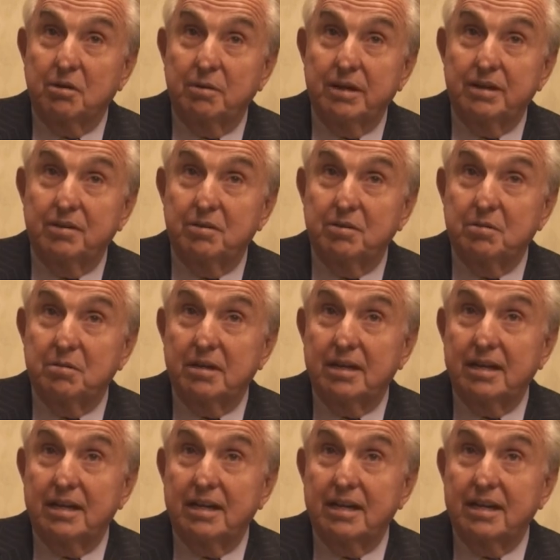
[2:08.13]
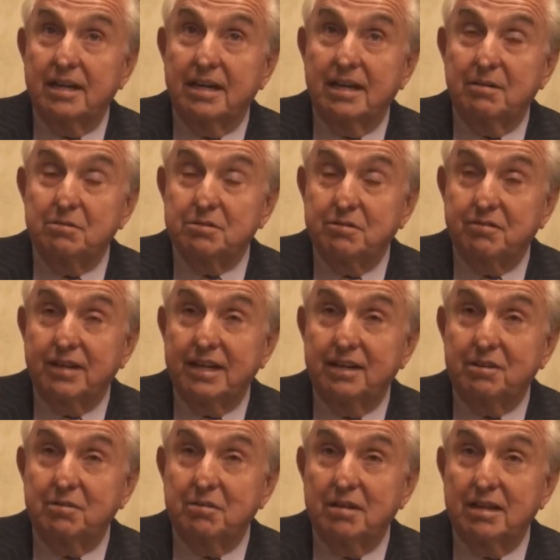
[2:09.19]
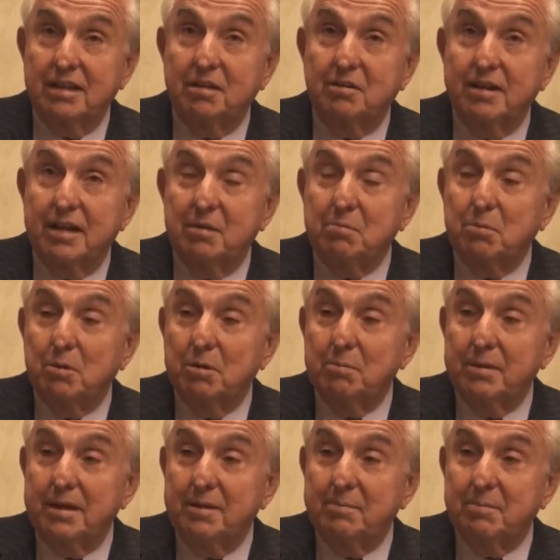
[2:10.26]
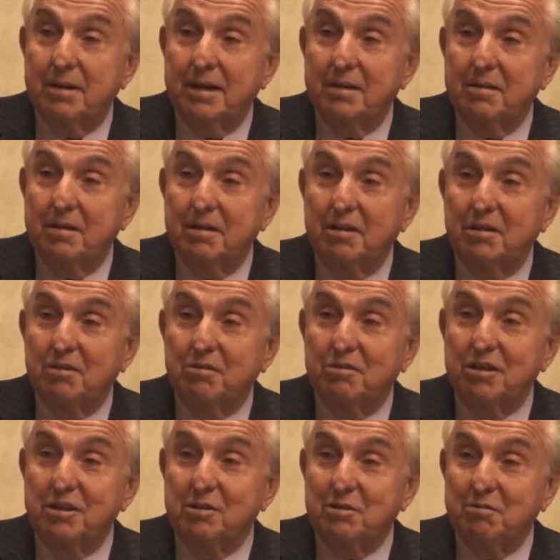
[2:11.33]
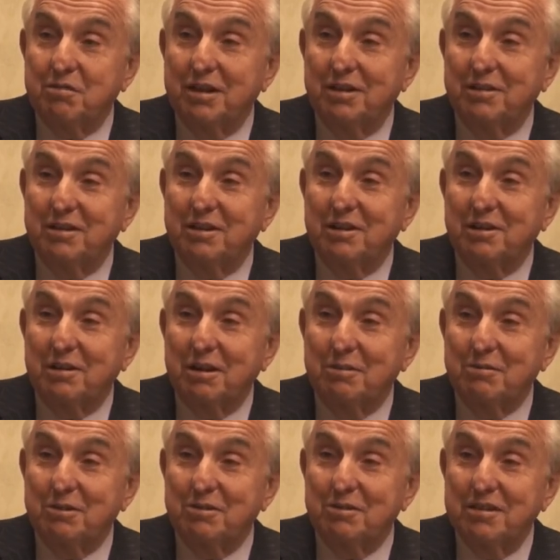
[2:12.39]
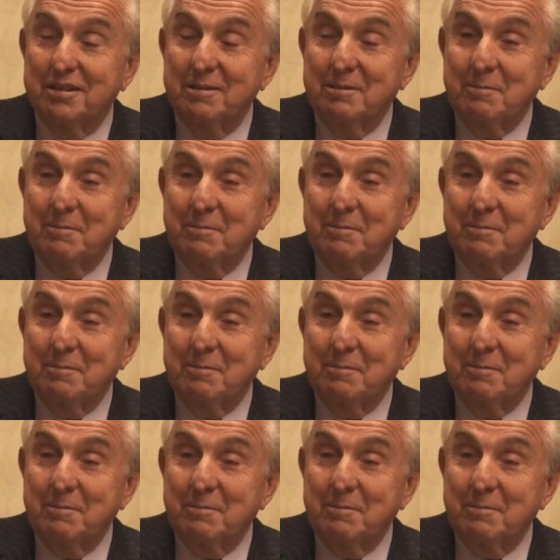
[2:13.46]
going to I was invited to a legal aid board meeting by a senior fellow in our office.